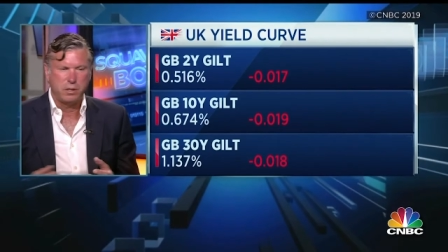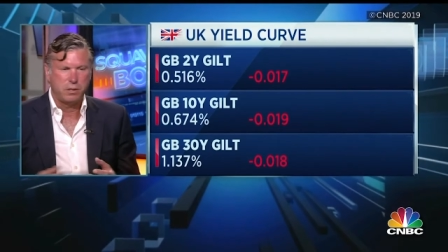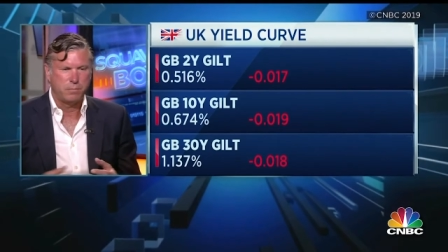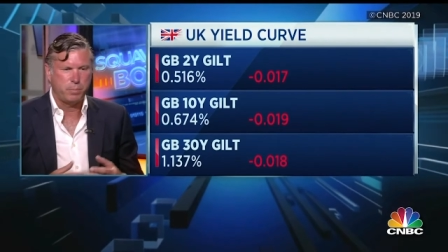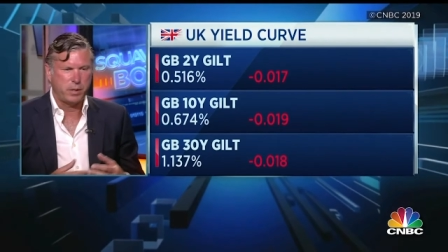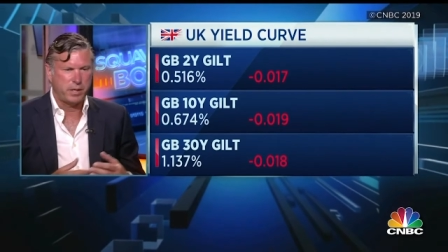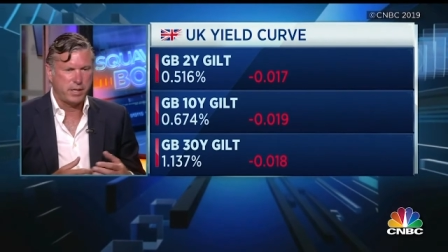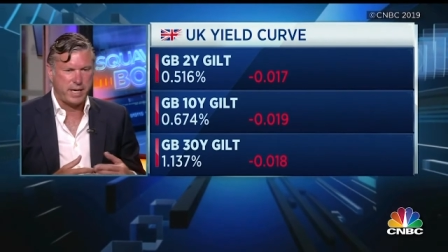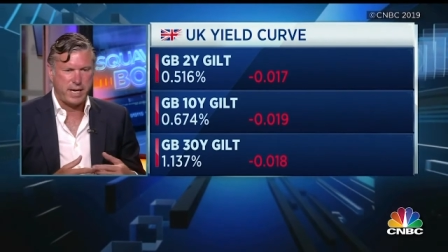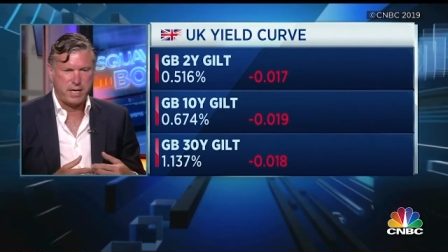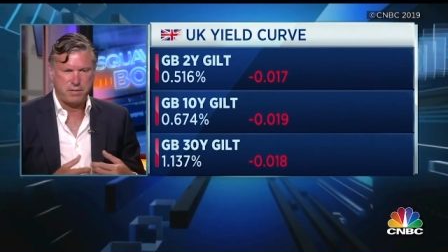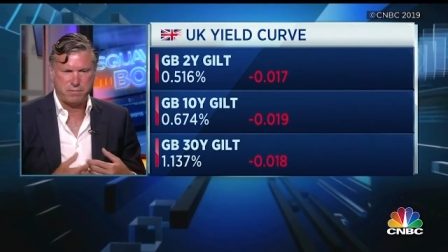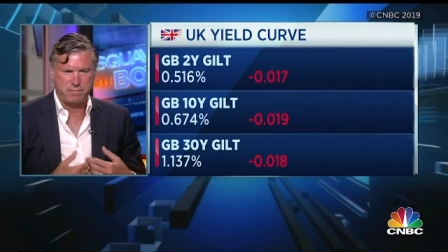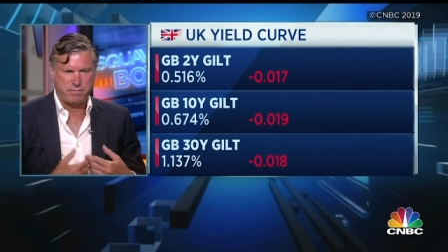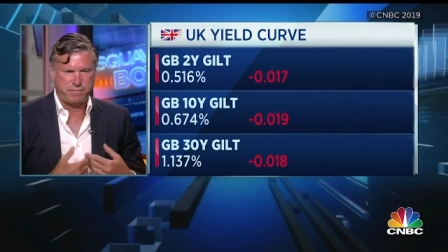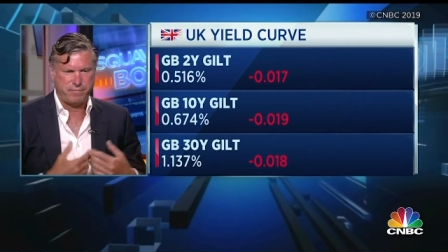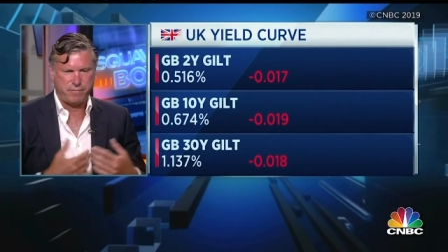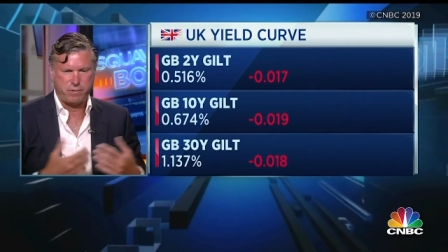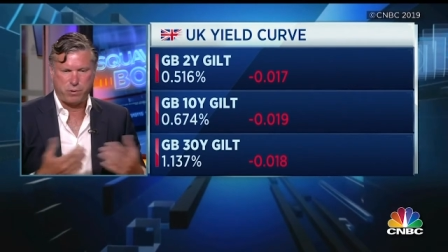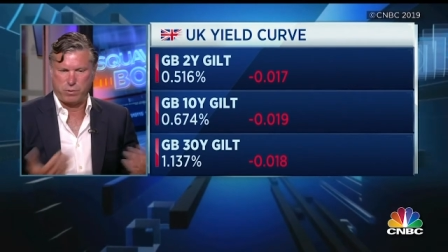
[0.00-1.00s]
but it hasn't
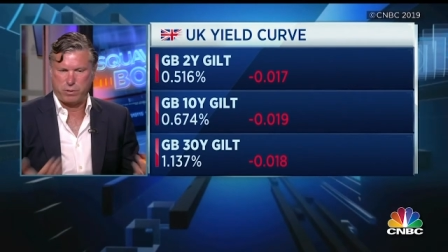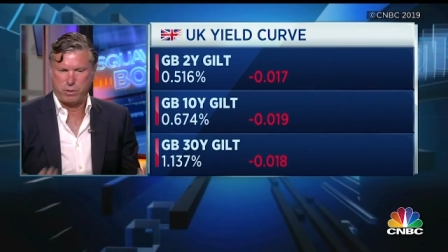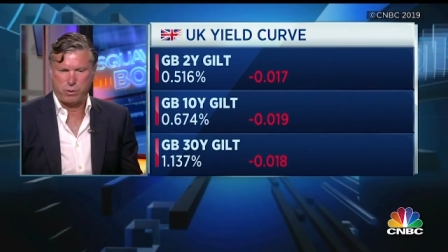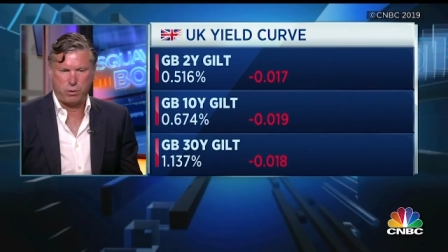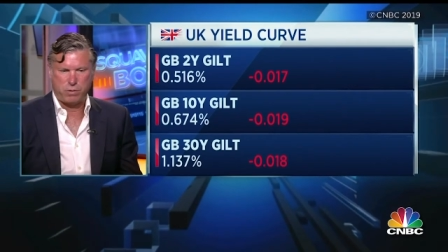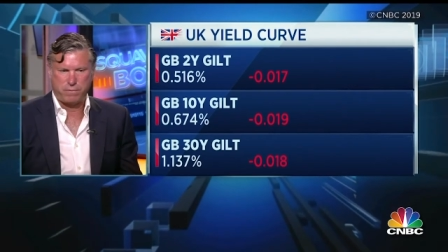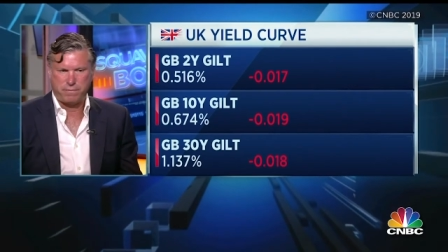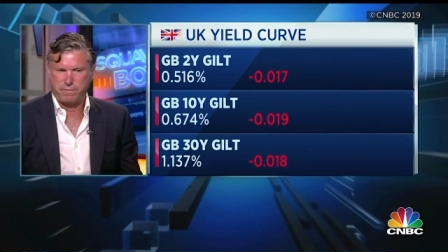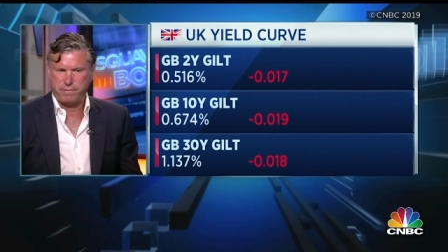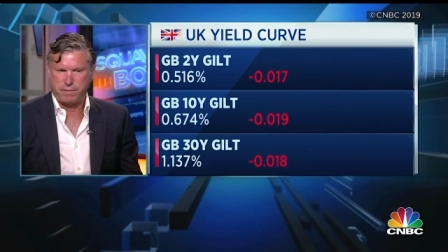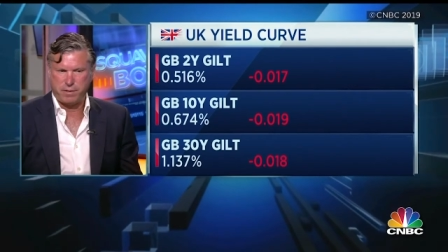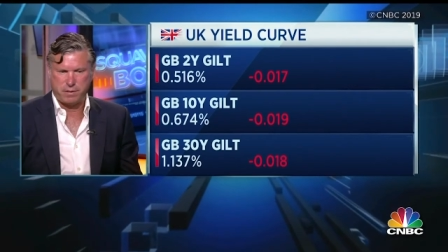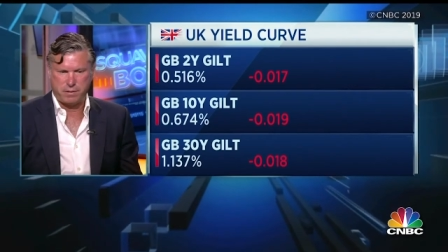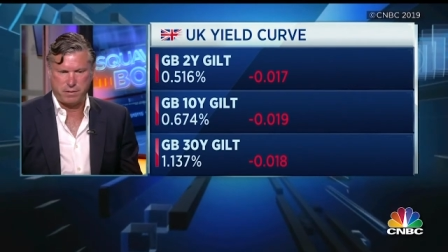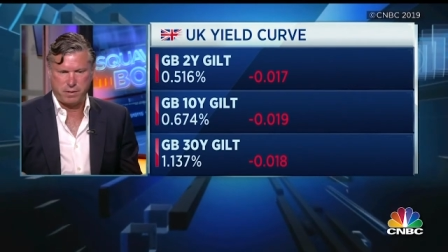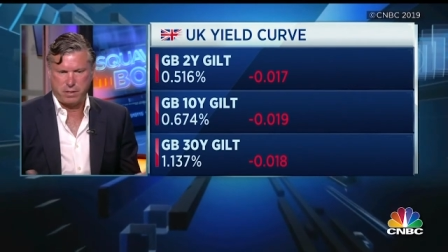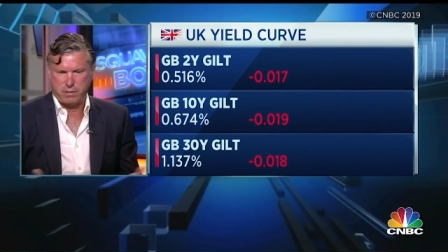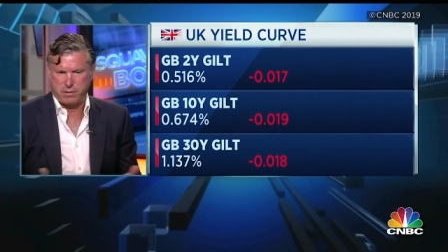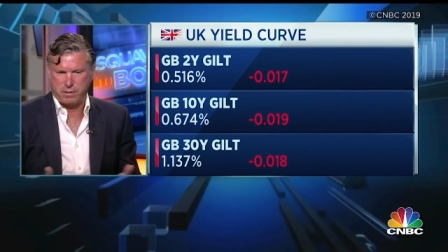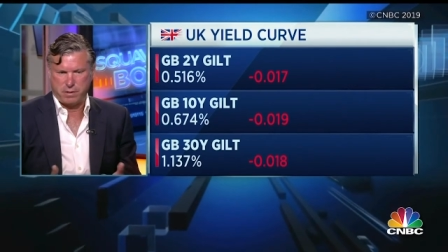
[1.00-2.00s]
fallen off
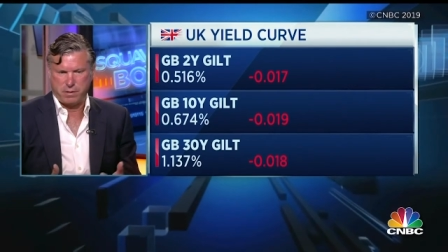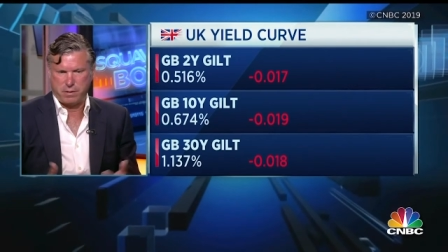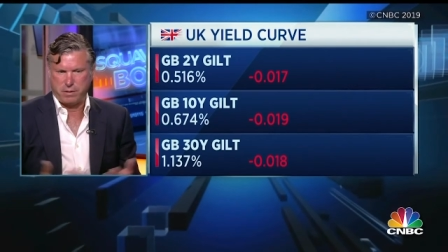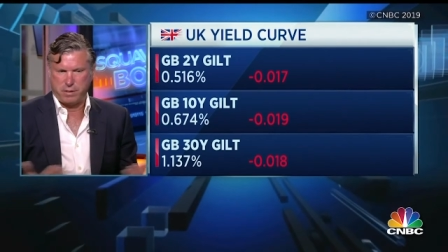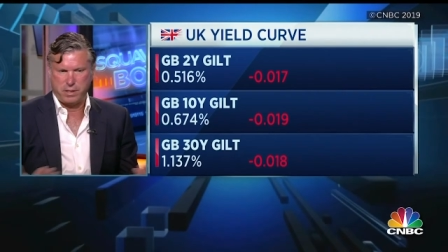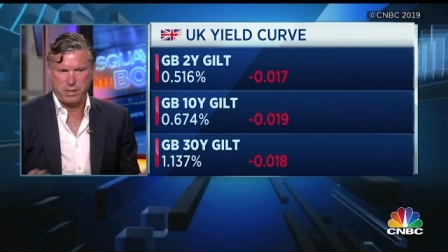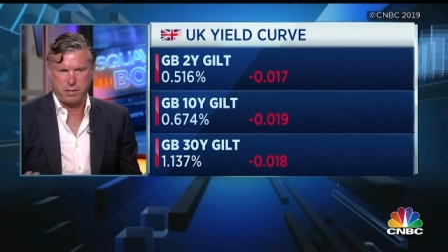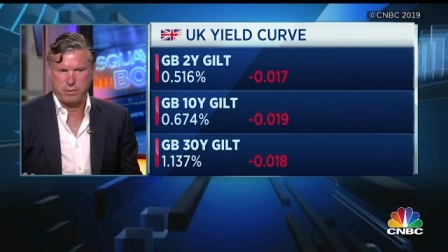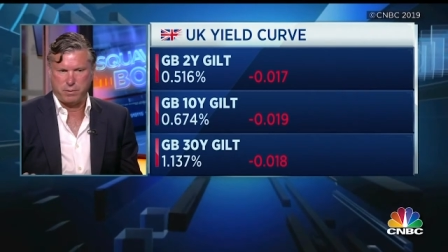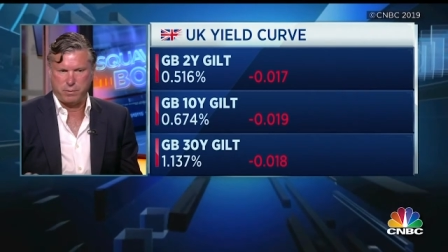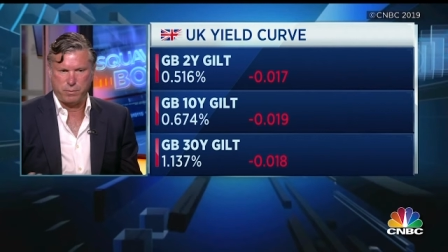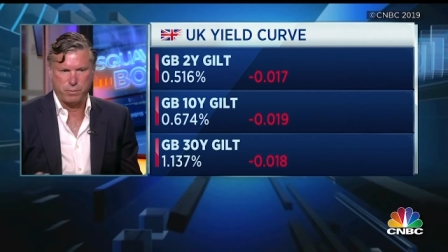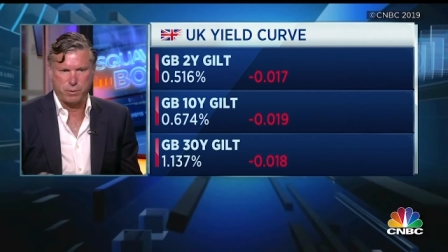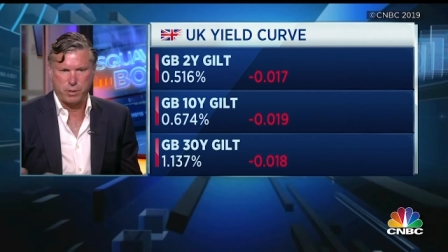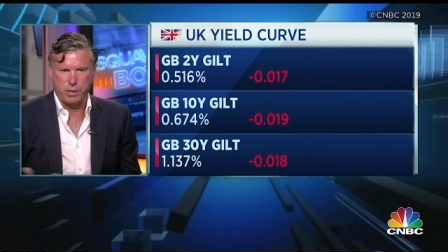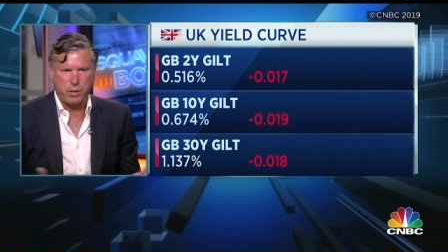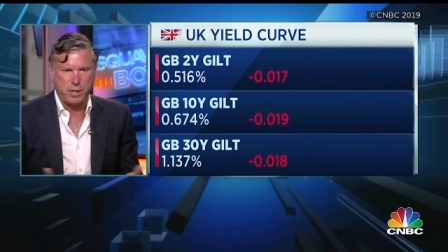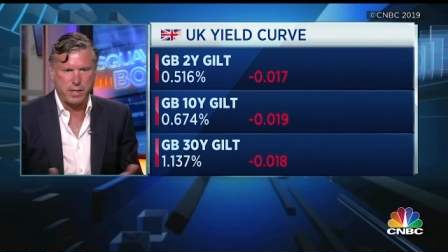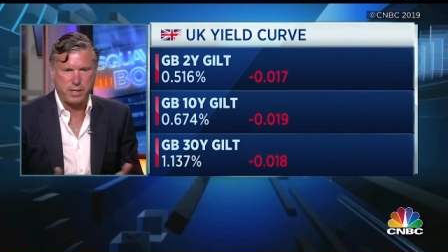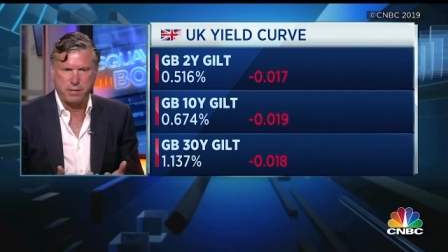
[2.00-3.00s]
we're
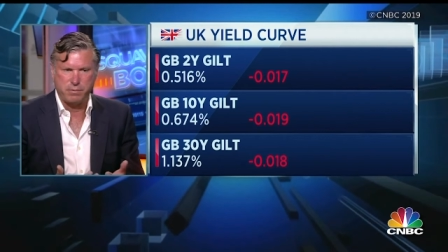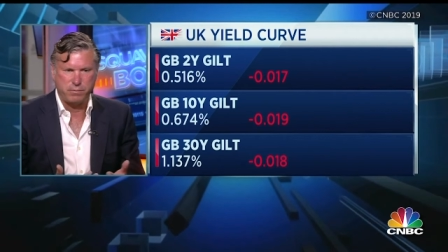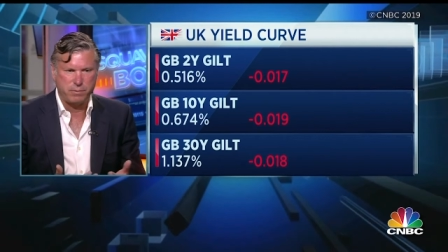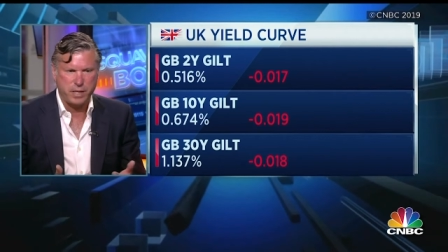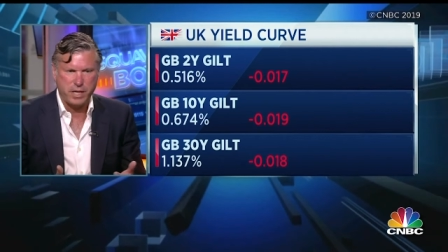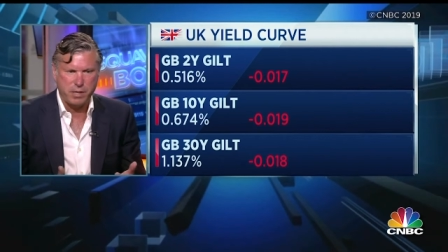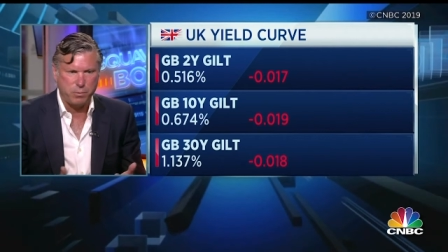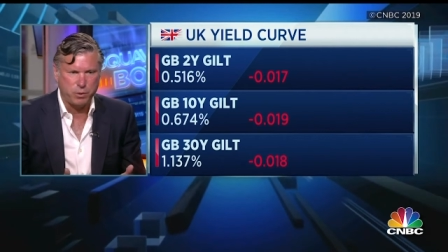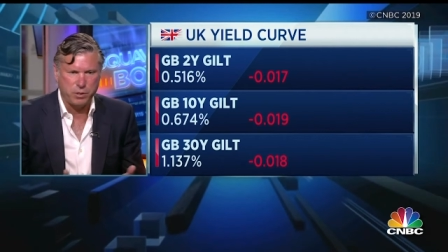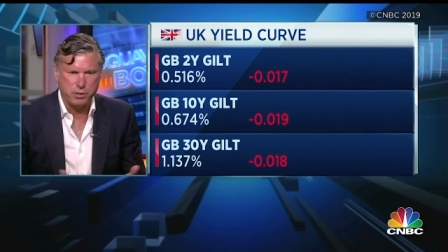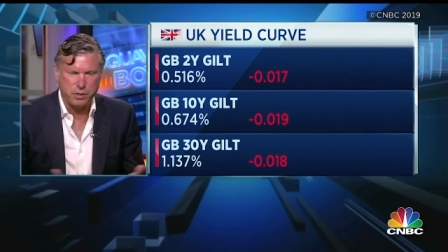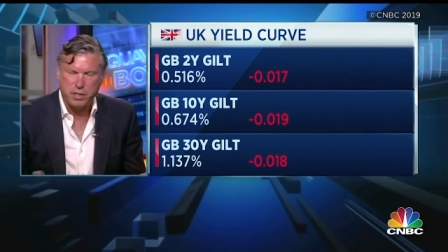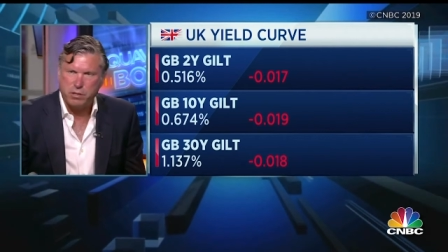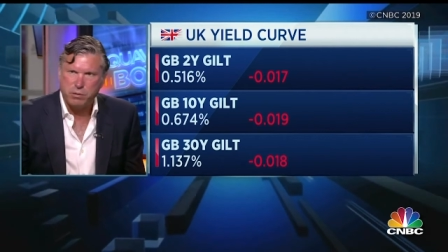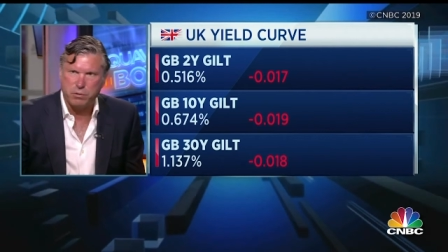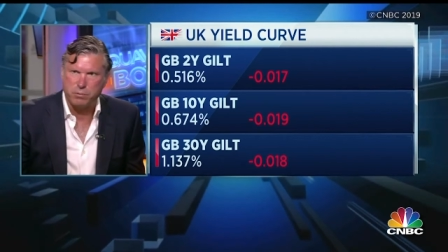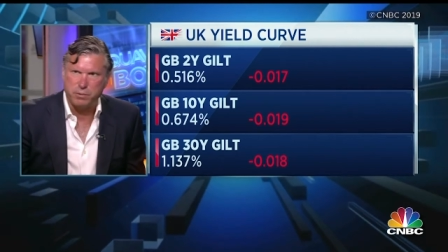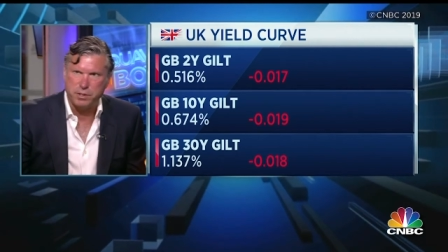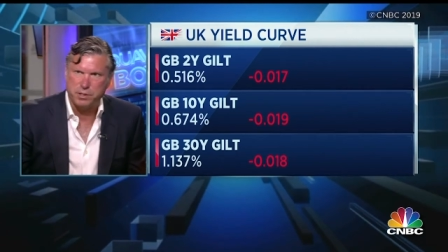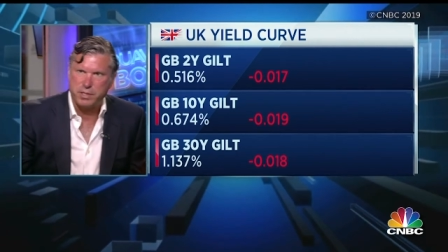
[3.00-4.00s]
not in anywhere near
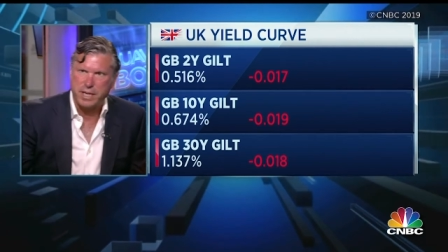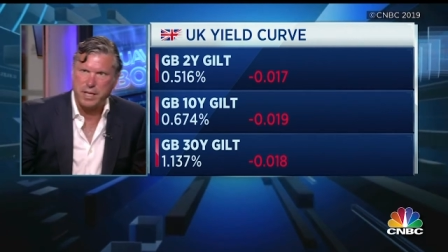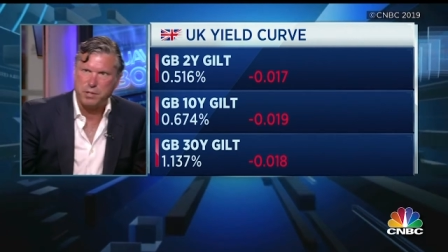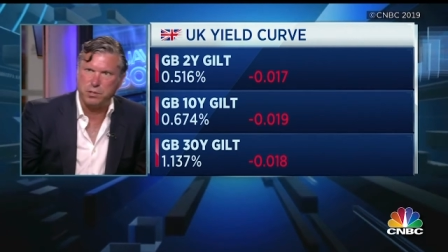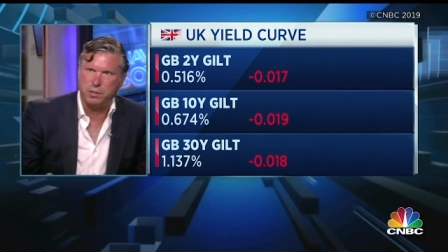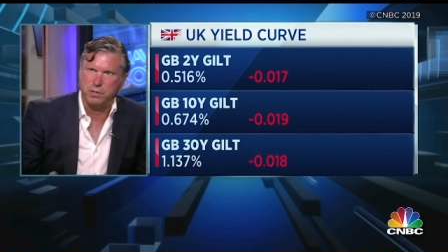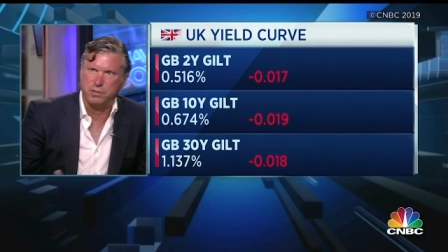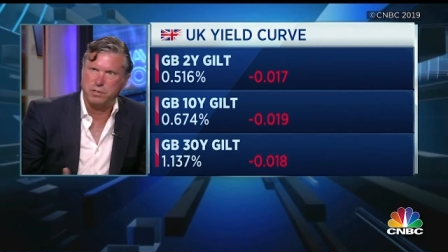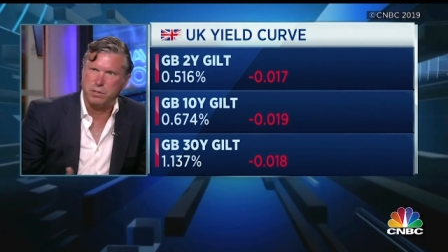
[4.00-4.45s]
a recession.